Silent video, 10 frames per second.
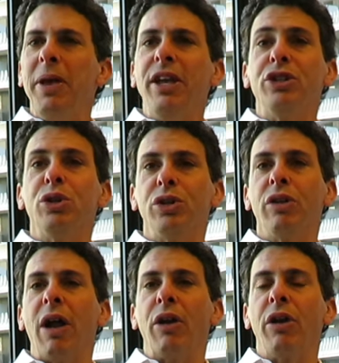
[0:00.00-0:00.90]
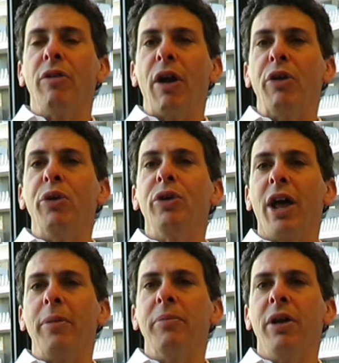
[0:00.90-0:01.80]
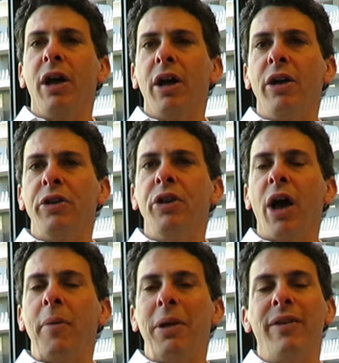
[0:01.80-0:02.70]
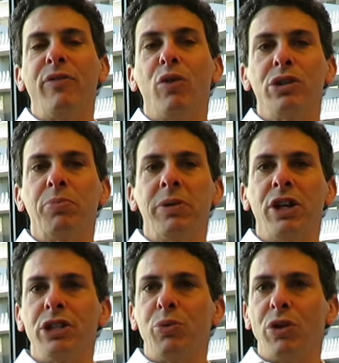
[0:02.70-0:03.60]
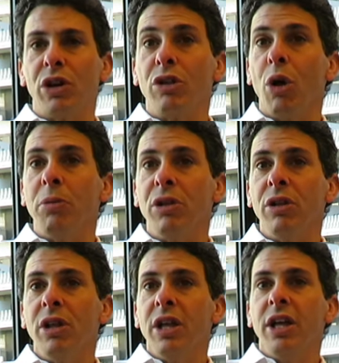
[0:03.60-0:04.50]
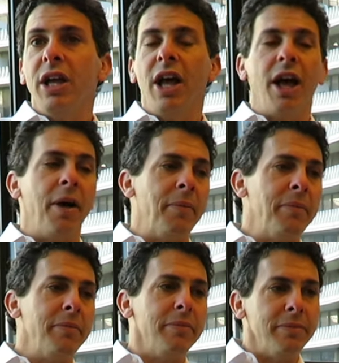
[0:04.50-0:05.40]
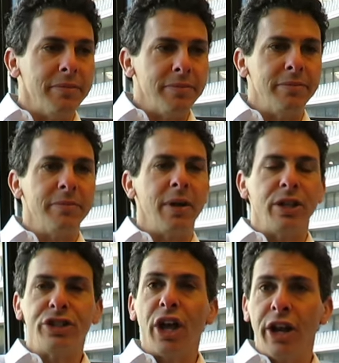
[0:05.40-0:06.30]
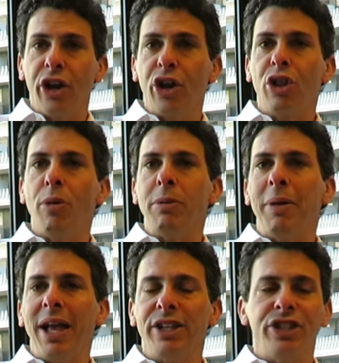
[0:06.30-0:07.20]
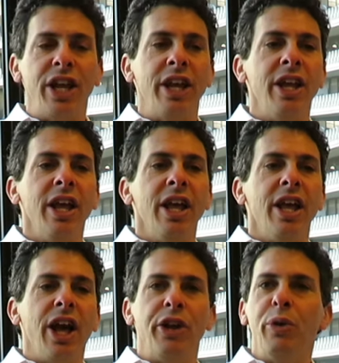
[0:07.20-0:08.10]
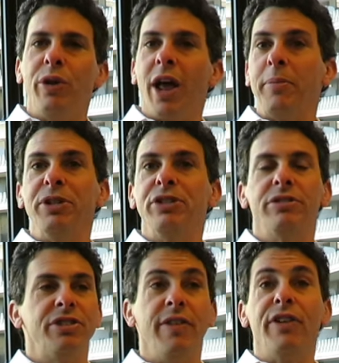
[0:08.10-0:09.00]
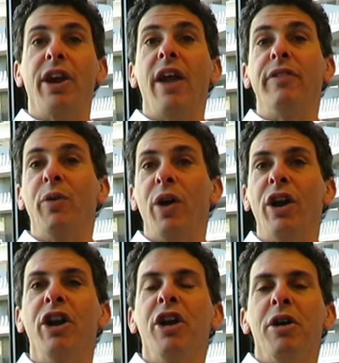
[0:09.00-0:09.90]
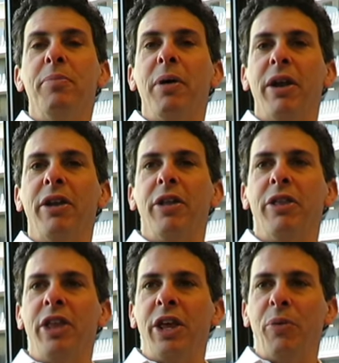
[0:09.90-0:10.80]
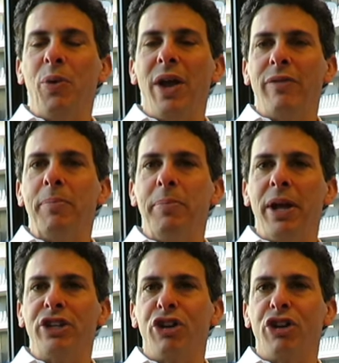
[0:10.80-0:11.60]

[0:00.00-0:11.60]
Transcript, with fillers: peak is usually around around noontime. Mm. I mean, of course, because we're a global um, uh, site, a global magazine, uh, noontime is different everywhere. But the we have a big